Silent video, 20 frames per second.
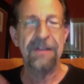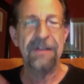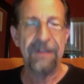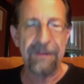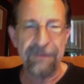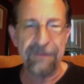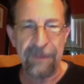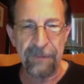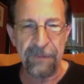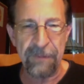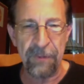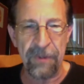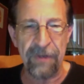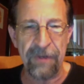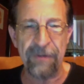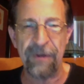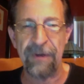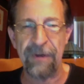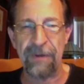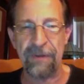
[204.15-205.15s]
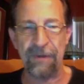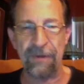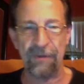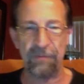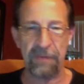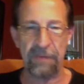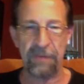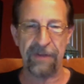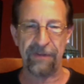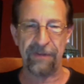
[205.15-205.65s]
It's something you want to talk to your
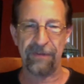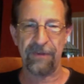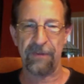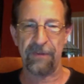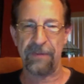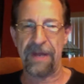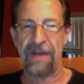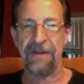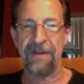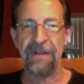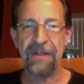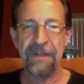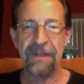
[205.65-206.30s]
sponsor about.